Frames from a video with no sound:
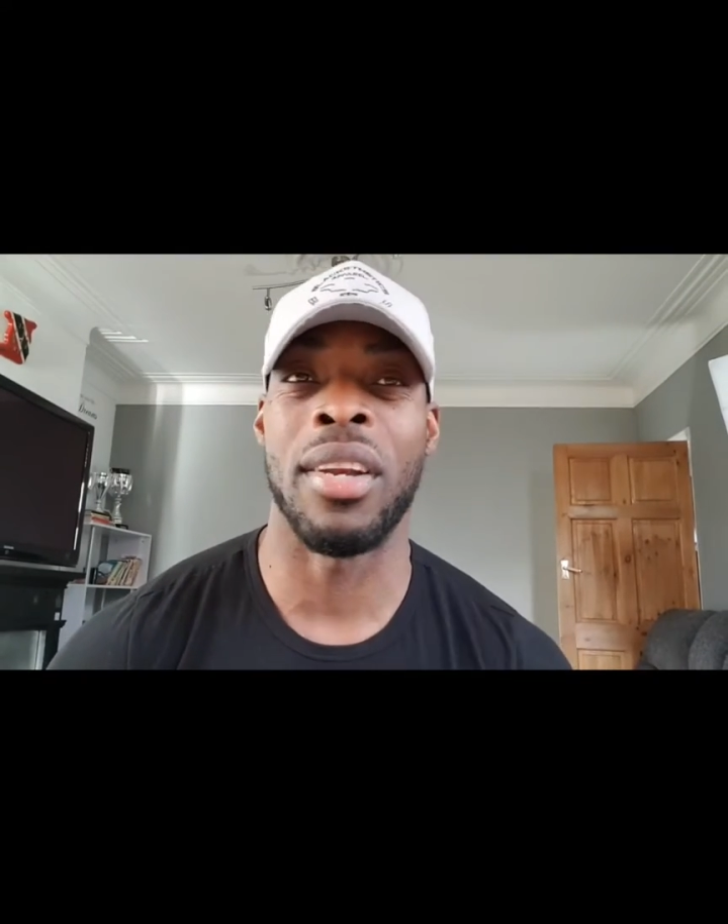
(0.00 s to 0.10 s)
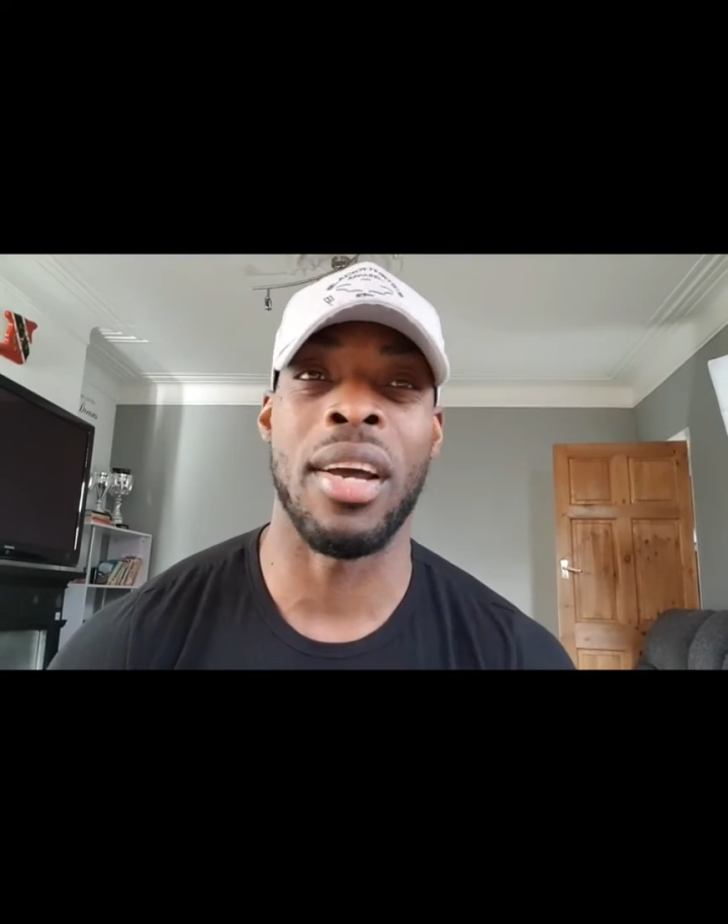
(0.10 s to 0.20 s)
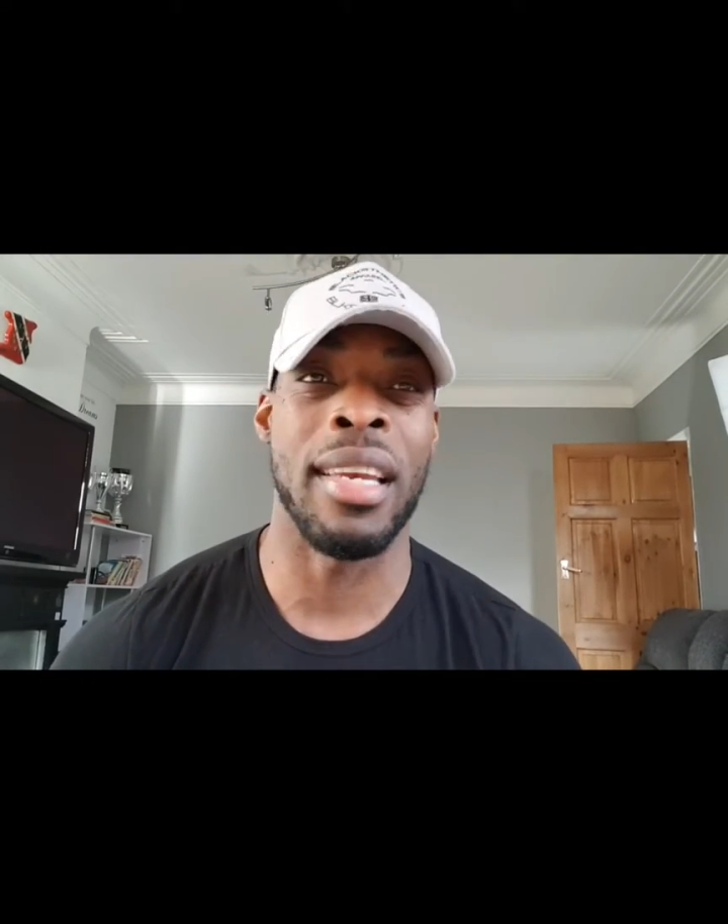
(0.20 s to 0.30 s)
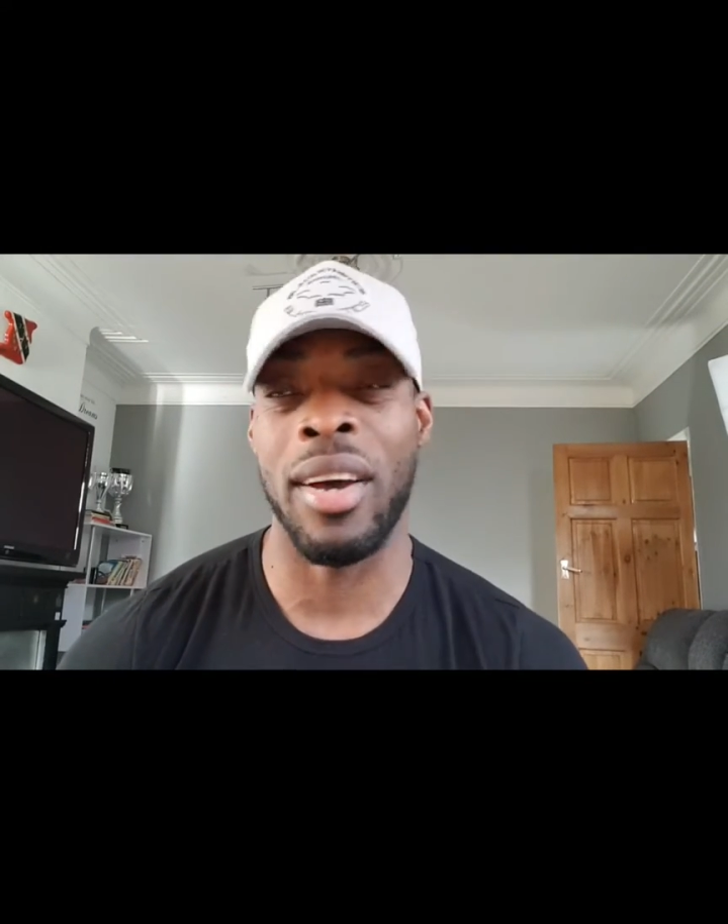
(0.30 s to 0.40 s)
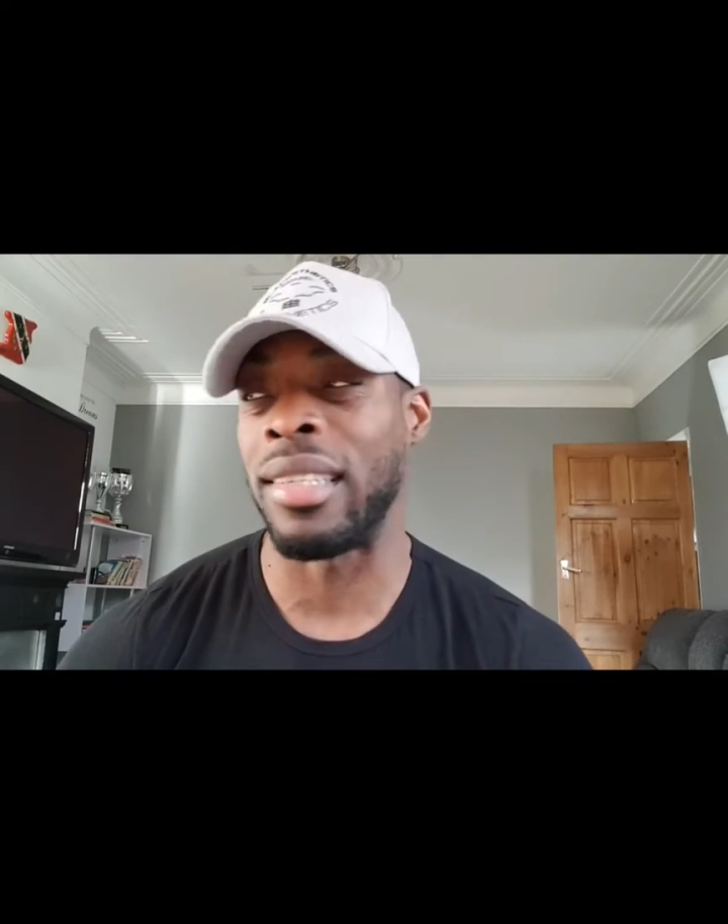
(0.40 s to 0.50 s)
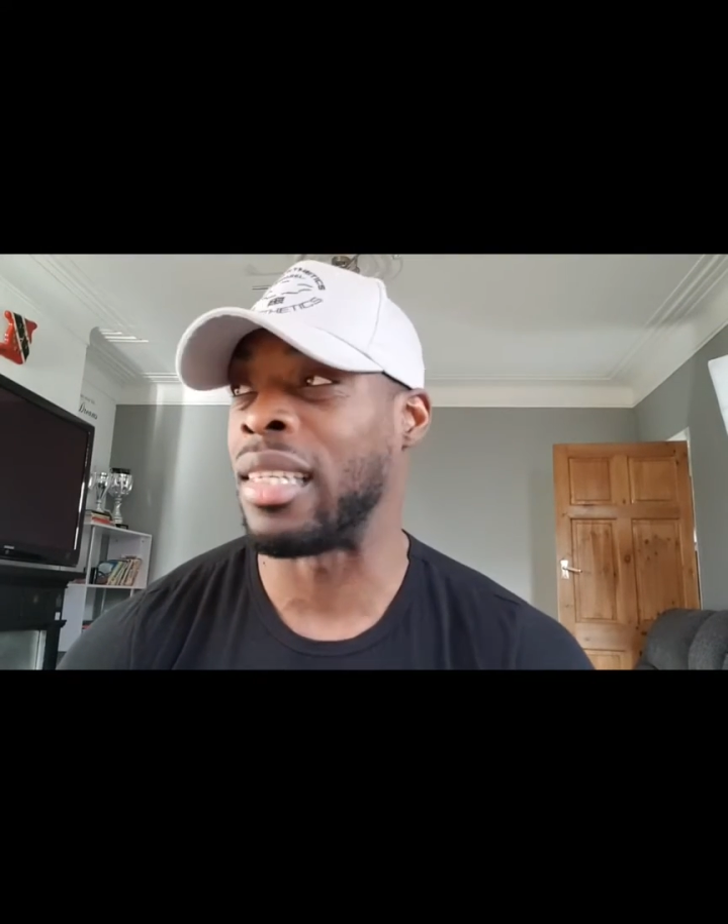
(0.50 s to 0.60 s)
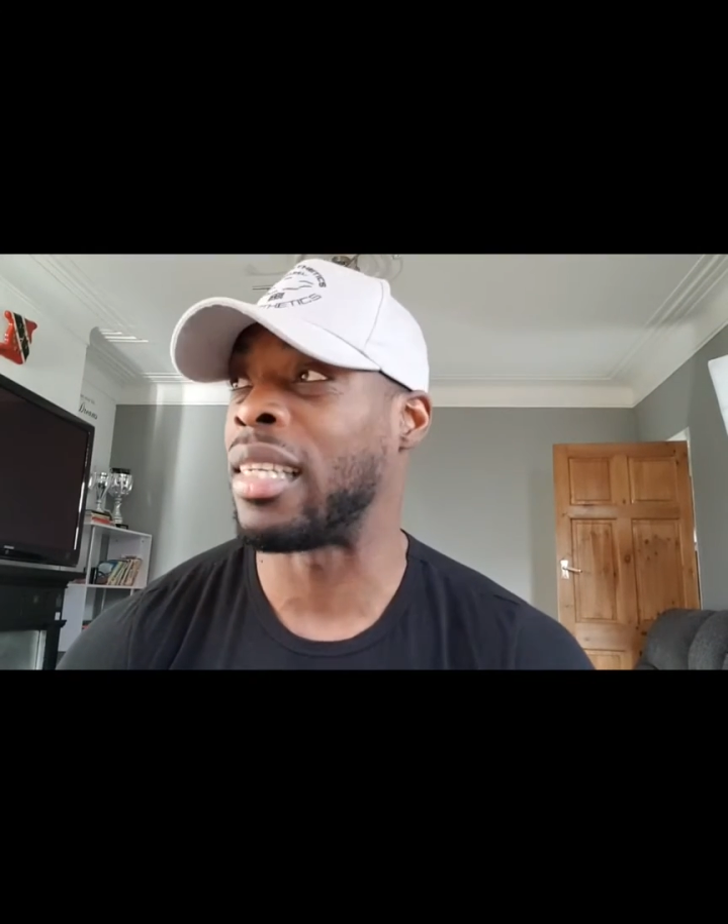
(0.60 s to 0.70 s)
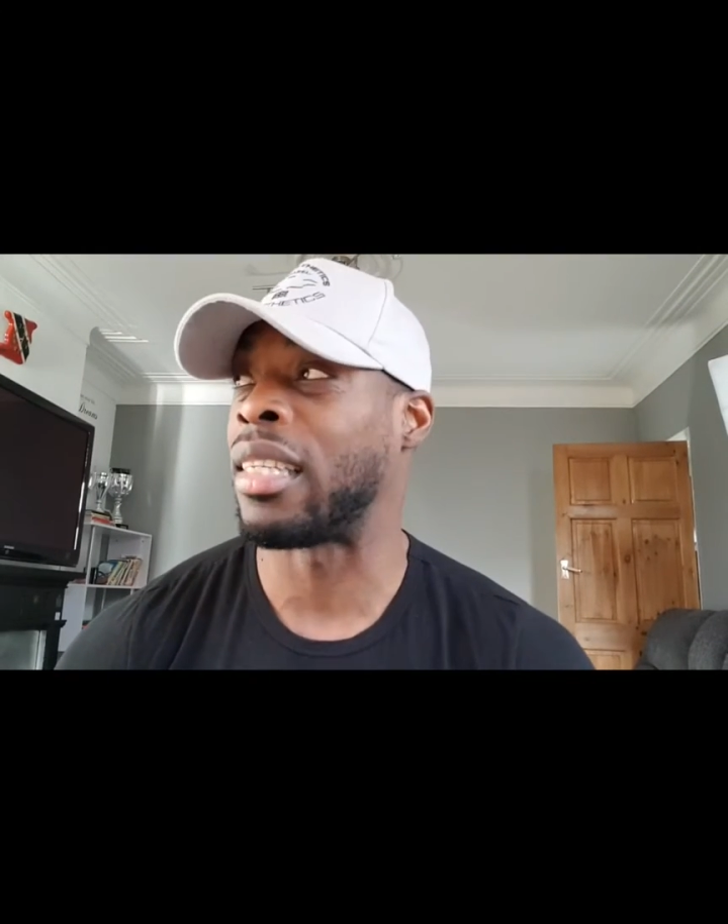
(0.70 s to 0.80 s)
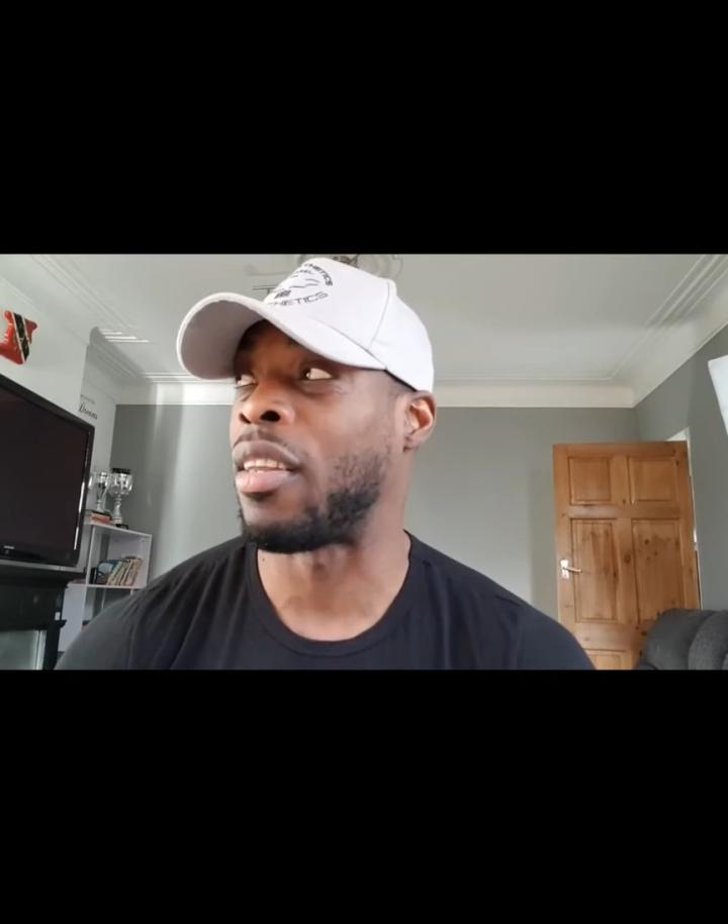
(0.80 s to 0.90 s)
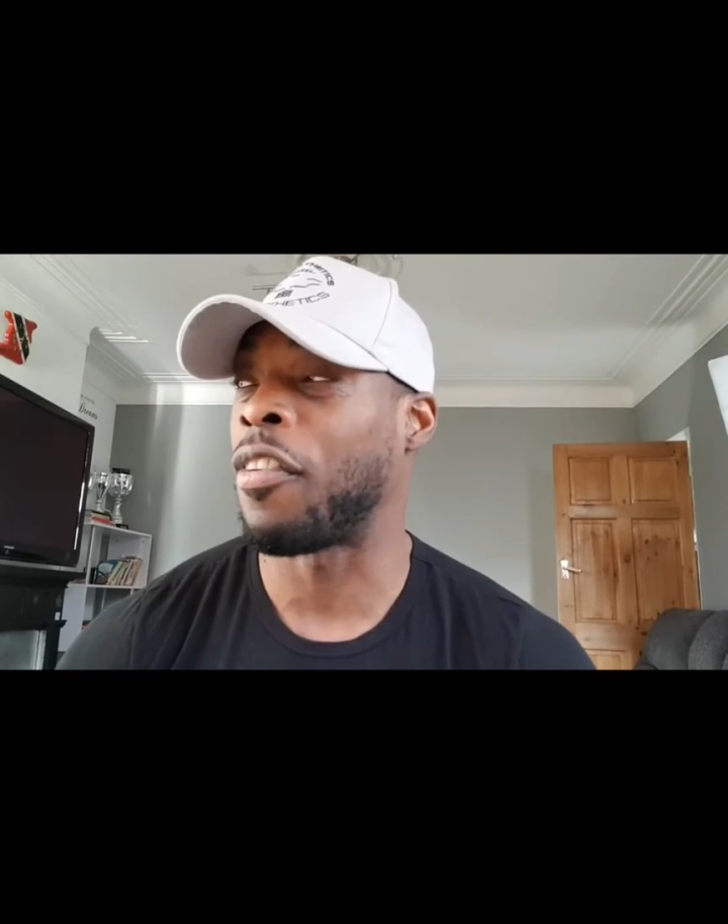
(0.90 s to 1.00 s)

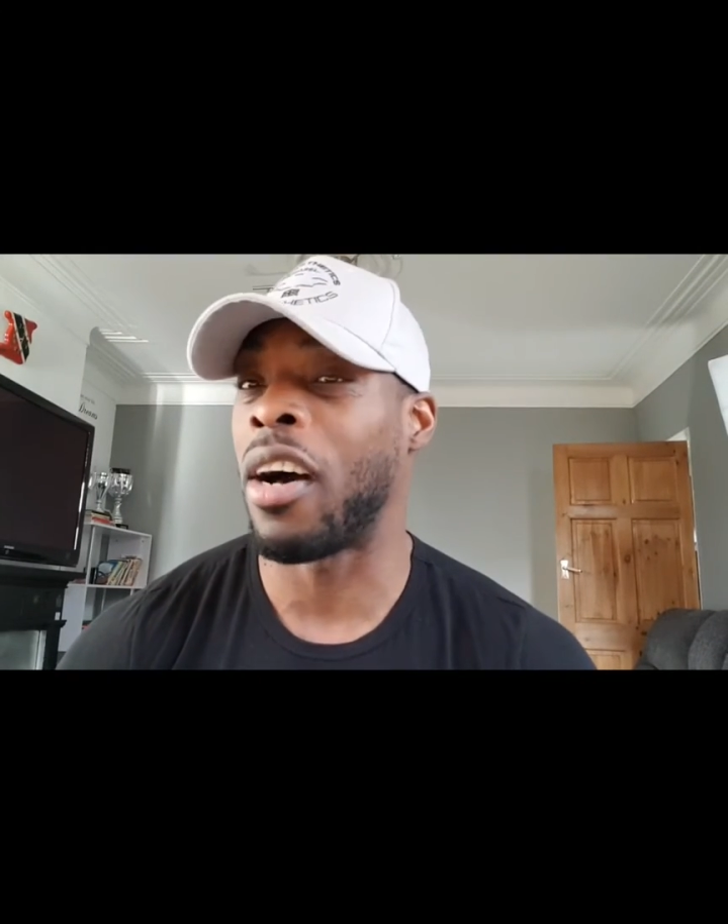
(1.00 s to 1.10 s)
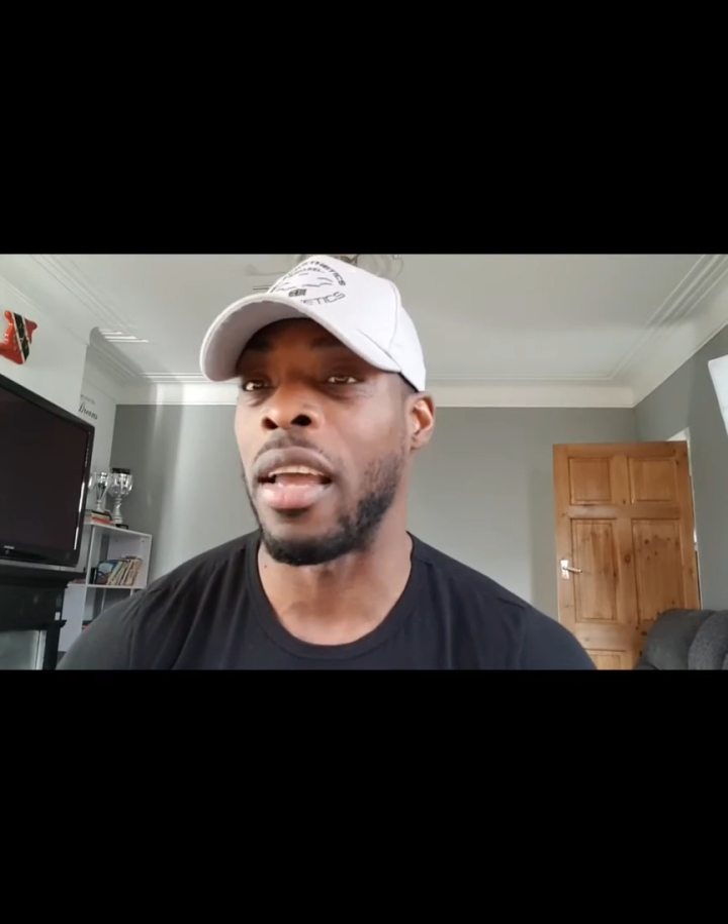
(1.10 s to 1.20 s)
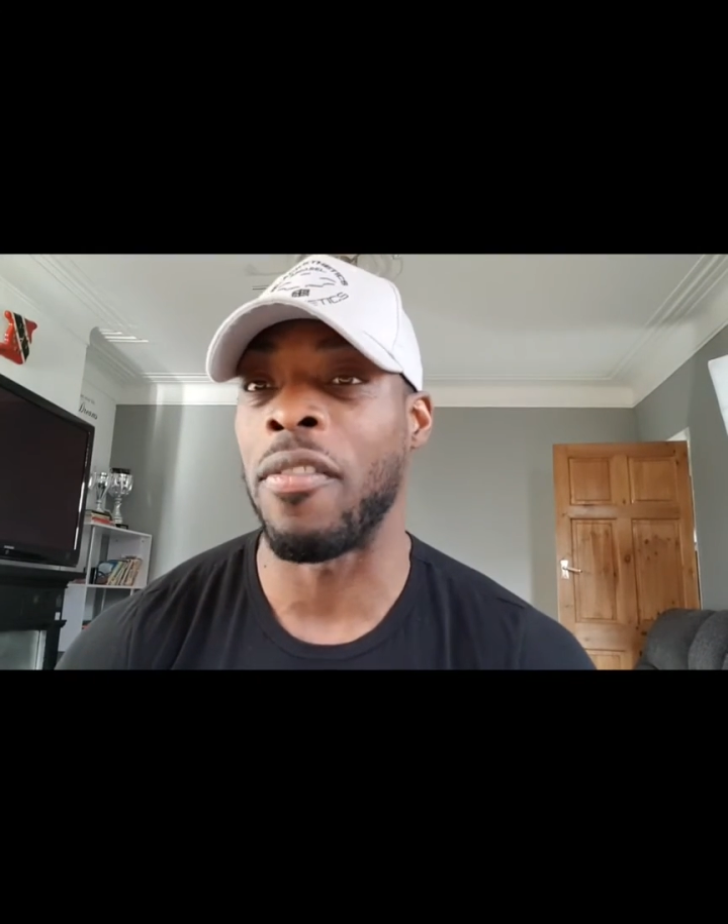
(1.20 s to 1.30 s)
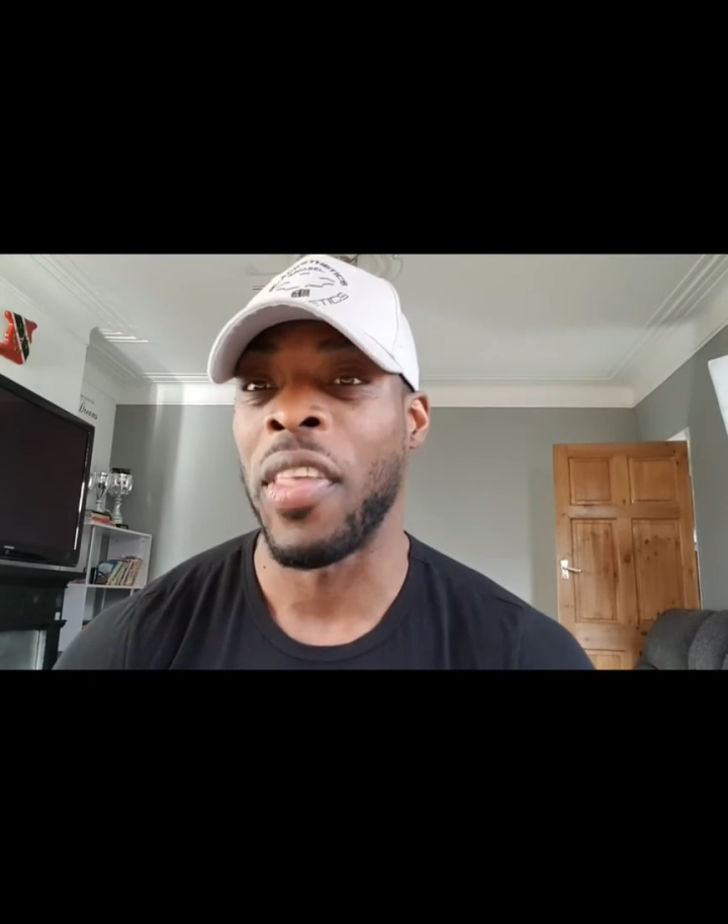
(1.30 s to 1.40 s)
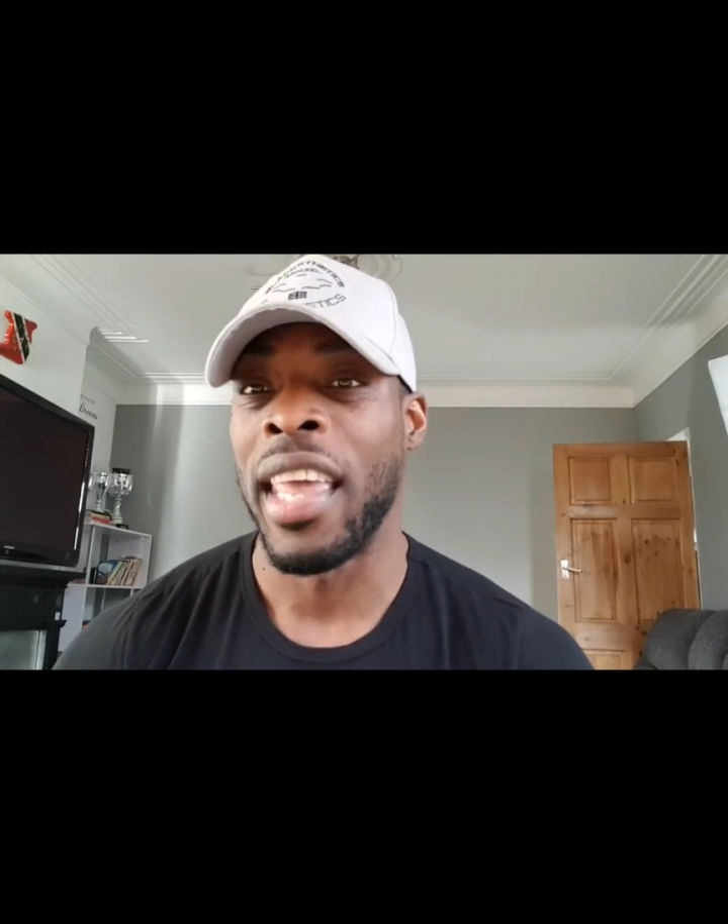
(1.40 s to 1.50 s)
1965.